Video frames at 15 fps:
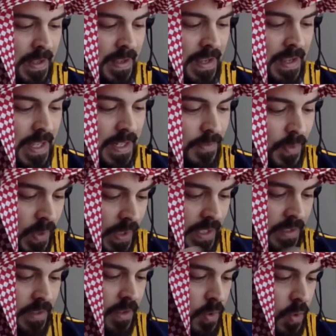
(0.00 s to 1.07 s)
And if you look
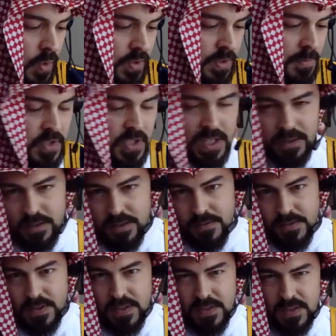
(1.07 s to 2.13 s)
at the course
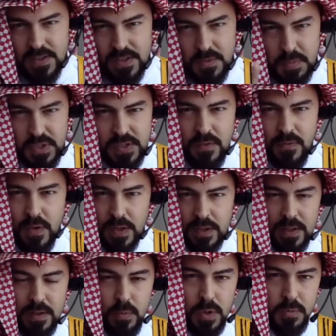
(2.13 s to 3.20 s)
objectives, this is
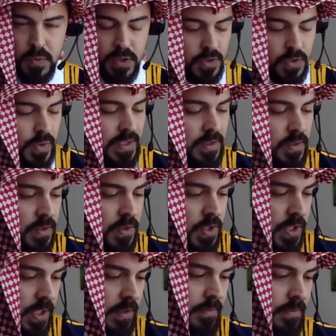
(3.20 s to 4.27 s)
specifically what we are trying to
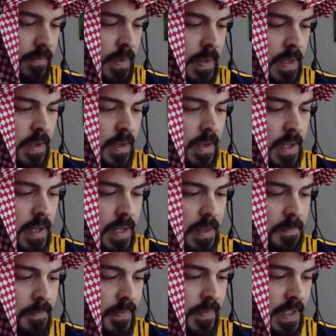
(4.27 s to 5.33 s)
achieve.
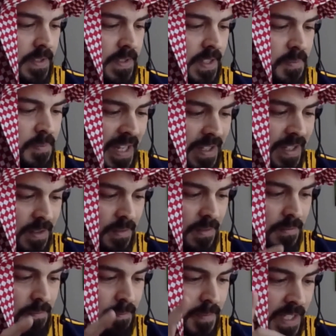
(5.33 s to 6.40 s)
It says, by
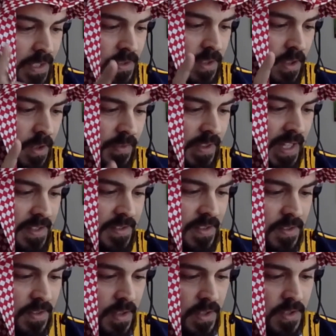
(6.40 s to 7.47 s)
means of class
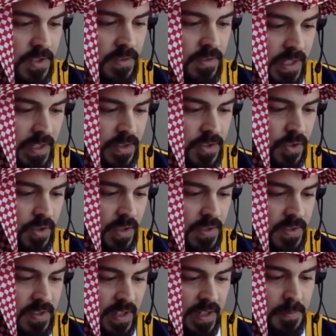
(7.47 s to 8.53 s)
discussion, lecture,
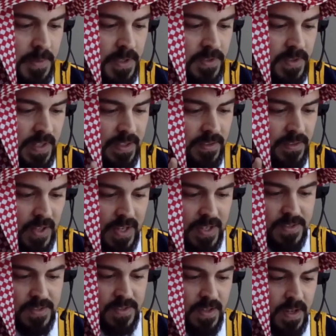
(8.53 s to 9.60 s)
assignments, and
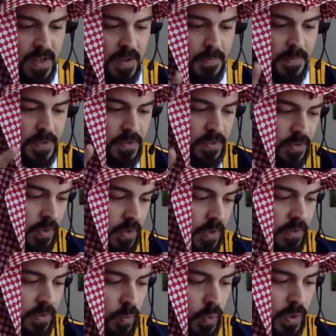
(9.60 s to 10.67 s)
tests, the
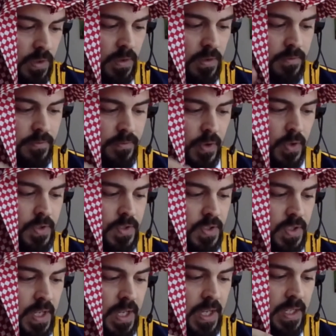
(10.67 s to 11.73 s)
student will first
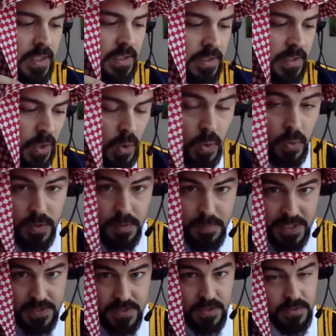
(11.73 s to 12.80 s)
know the
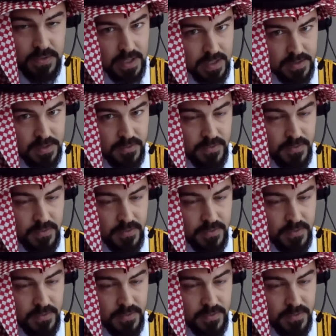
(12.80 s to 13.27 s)
basic tenets of